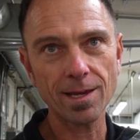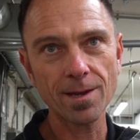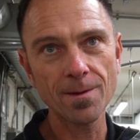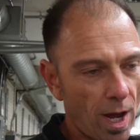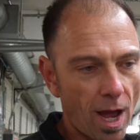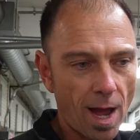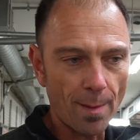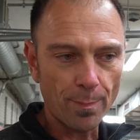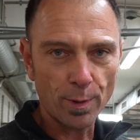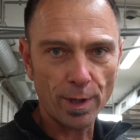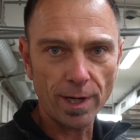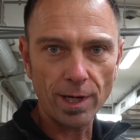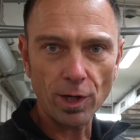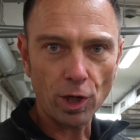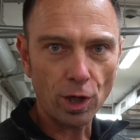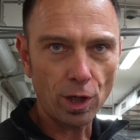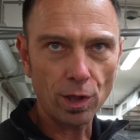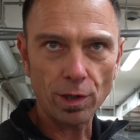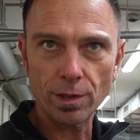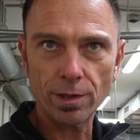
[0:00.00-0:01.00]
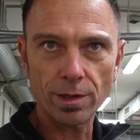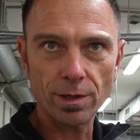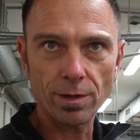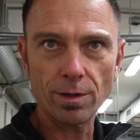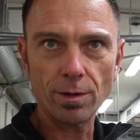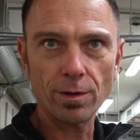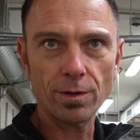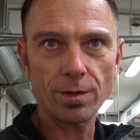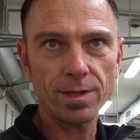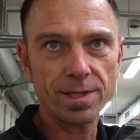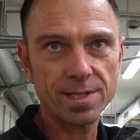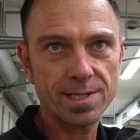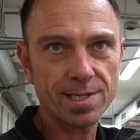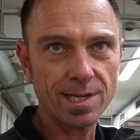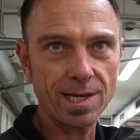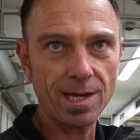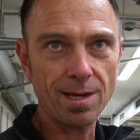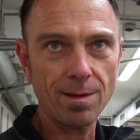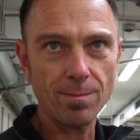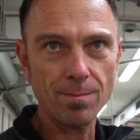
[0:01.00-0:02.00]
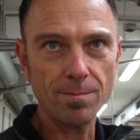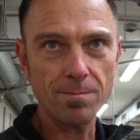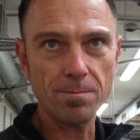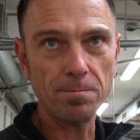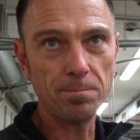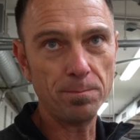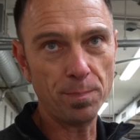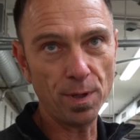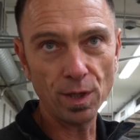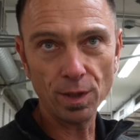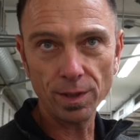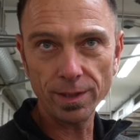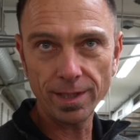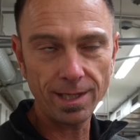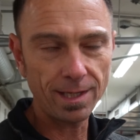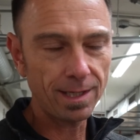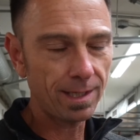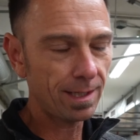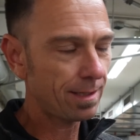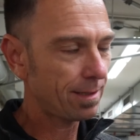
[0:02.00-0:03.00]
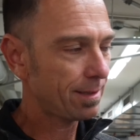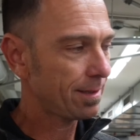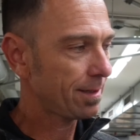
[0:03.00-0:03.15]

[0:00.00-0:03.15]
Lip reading: We operate all under the same building,